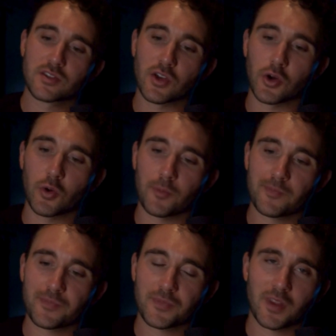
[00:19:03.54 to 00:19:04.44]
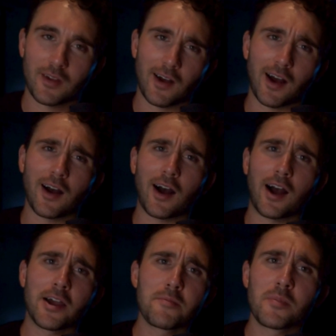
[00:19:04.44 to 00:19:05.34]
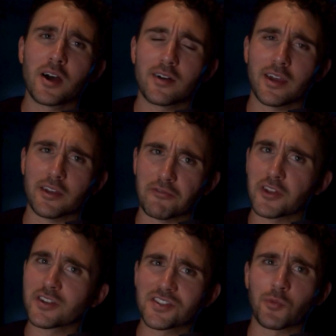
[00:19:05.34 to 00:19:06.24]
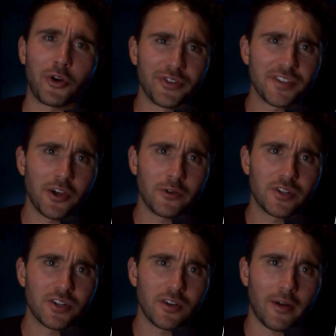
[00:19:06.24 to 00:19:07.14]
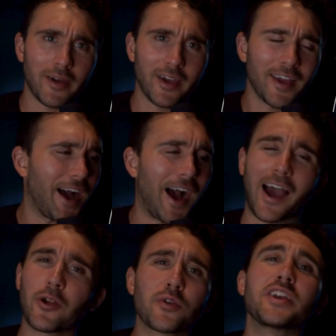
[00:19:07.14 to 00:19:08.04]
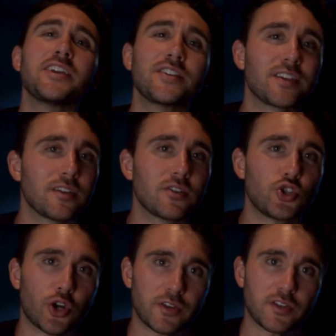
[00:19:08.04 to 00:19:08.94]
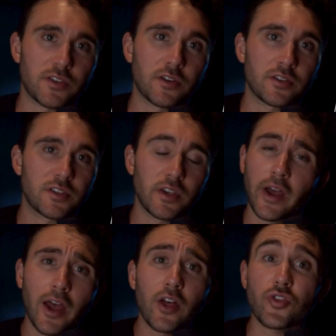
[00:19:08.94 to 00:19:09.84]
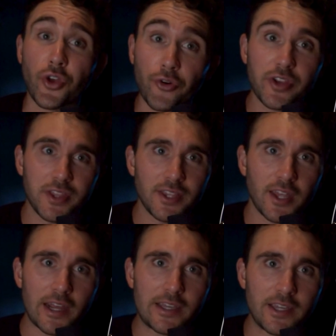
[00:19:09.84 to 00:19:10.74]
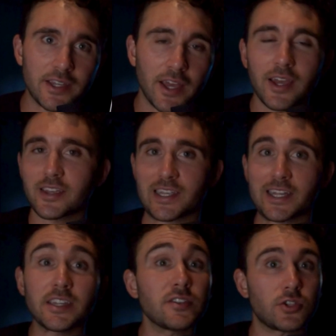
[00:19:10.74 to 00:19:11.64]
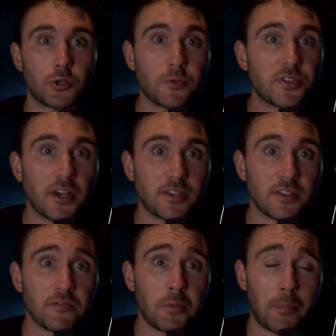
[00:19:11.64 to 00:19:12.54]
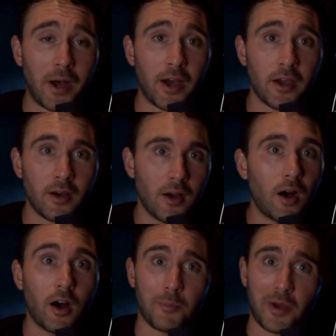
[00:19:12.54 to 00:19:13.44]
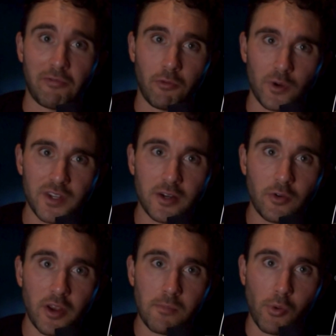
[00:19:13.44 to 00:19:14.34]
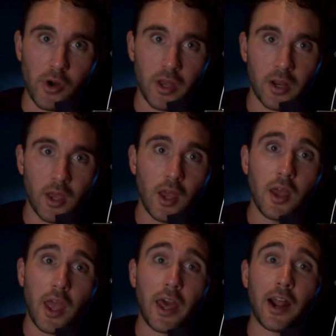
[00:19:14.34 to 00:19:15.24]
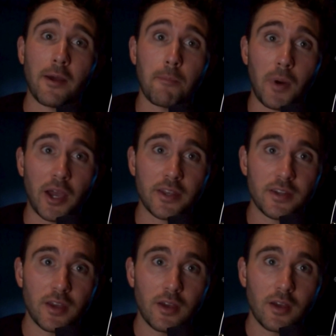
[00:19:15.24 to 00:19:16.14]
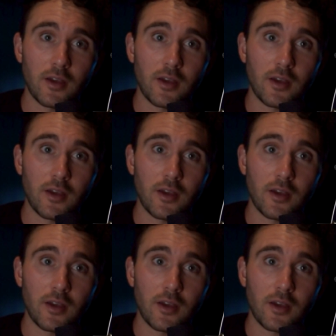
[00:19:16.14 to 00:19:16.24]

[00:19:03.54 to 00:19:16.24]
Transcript: So, I'm a fitness and wellness coach, okay? I don't eat junk desserts. The only thing that I eat is I eat 2 slices of papaya on my 14-grain bread, and I might